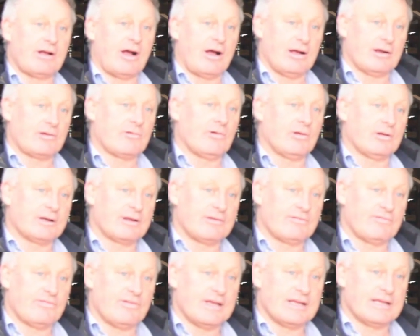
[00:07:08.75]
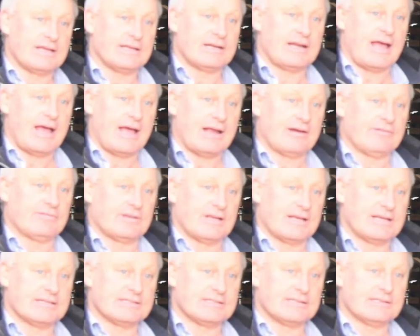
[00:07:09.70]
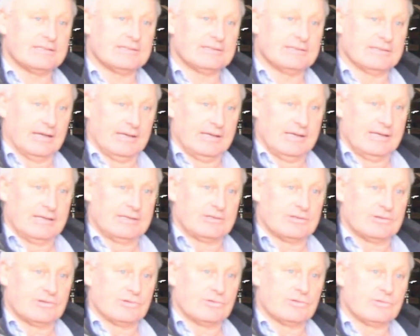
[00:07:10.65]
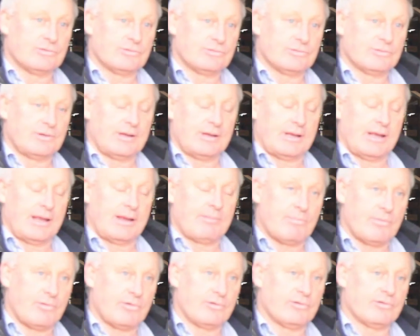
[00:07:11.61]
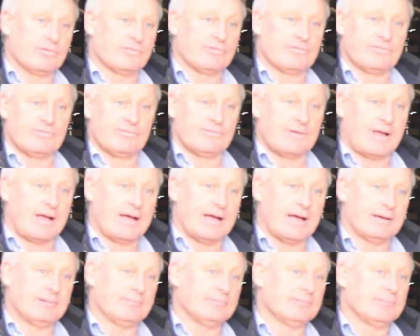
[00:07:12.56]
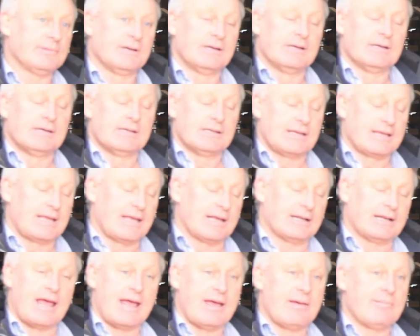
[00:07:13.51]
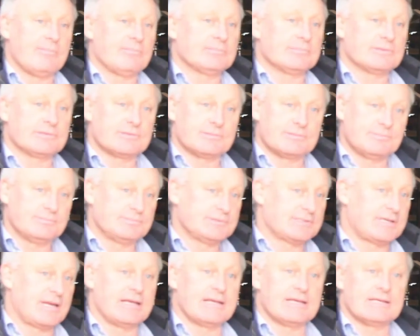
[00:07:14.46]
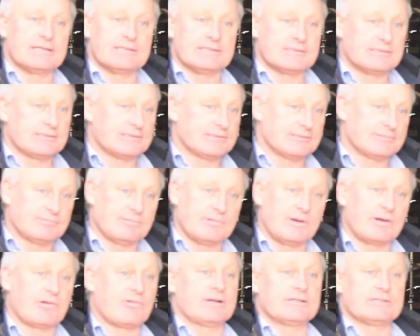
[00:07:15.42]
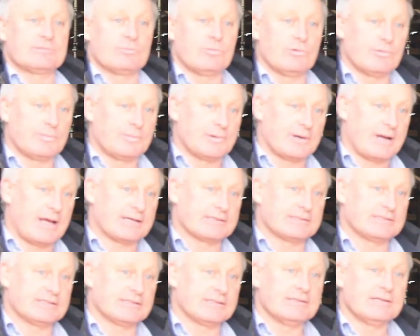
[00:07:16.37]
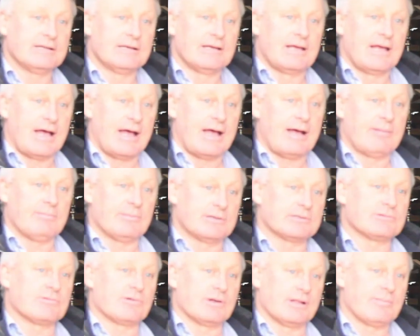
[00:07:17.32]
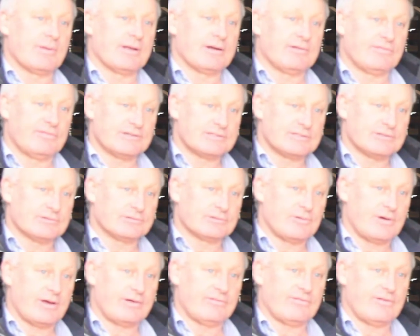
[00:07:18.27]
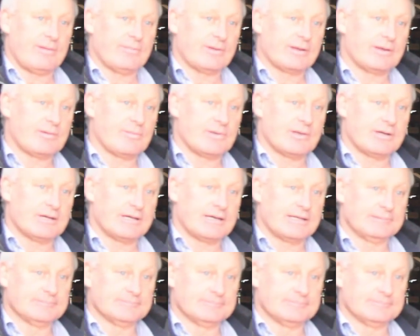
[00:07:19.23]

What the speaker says: high quality feed out of season to improve lambs, steers, increase wool production is really beneficial to our farming community.